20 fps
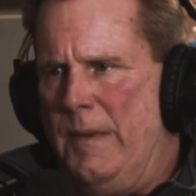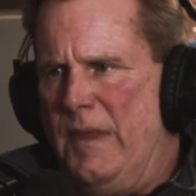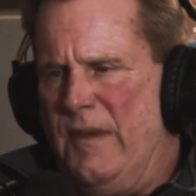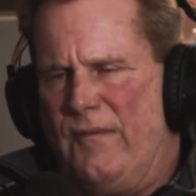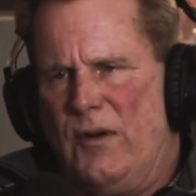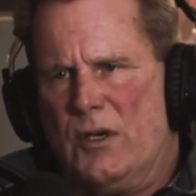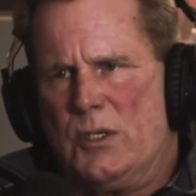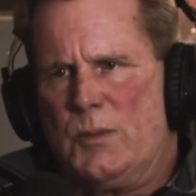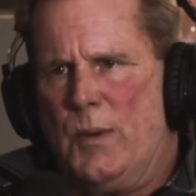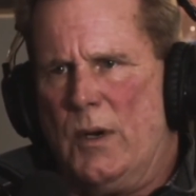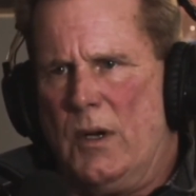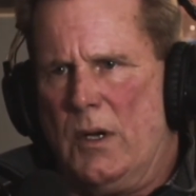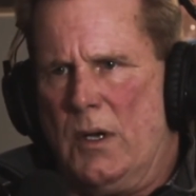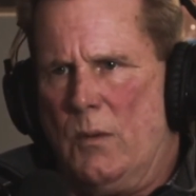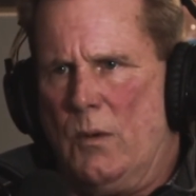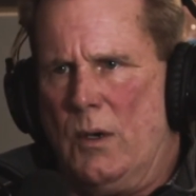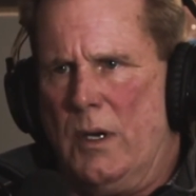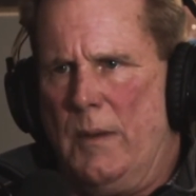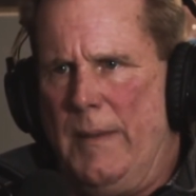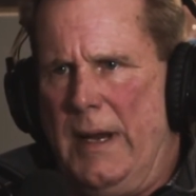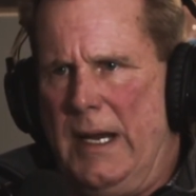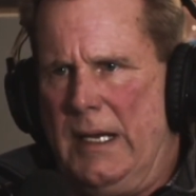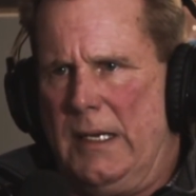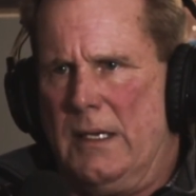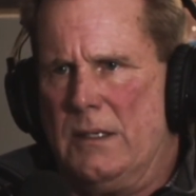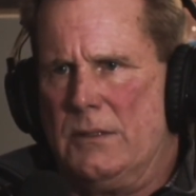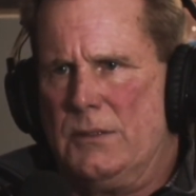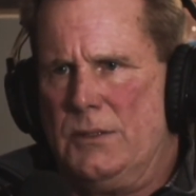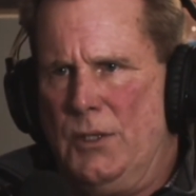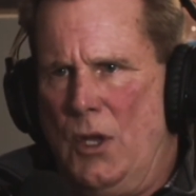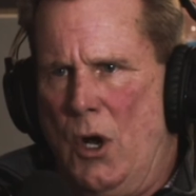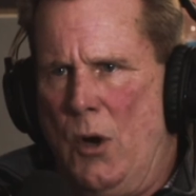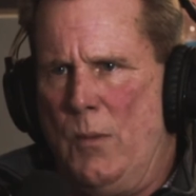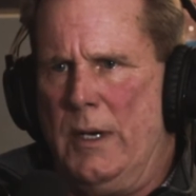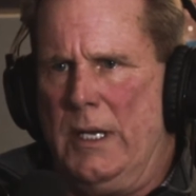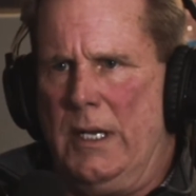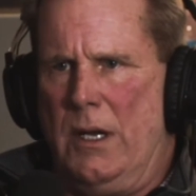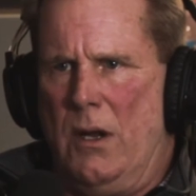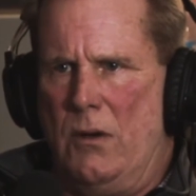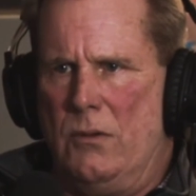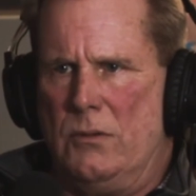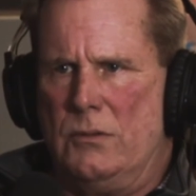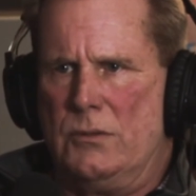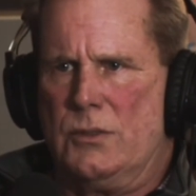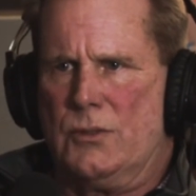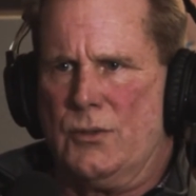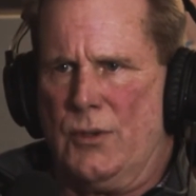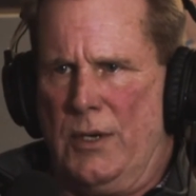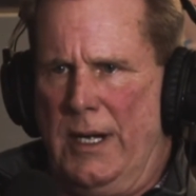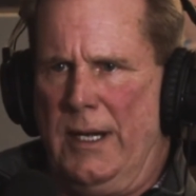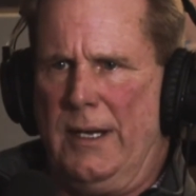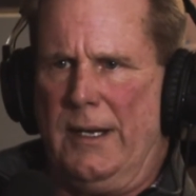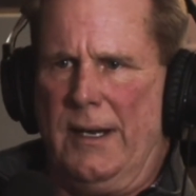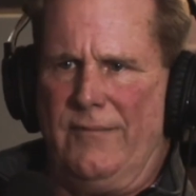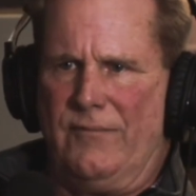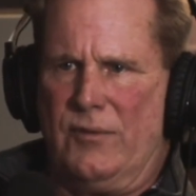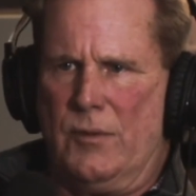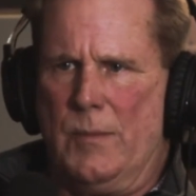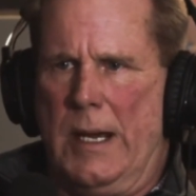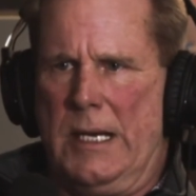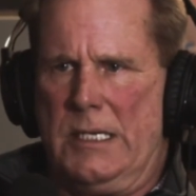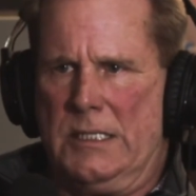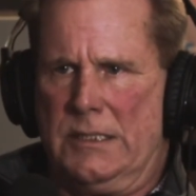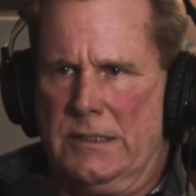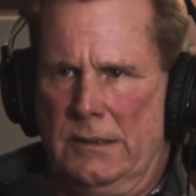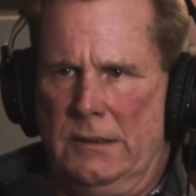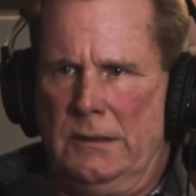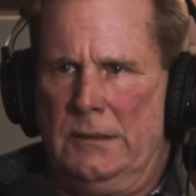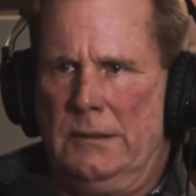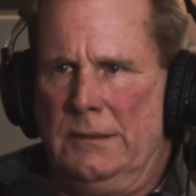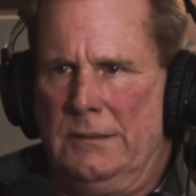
the first point I want to make is nobody owns training information.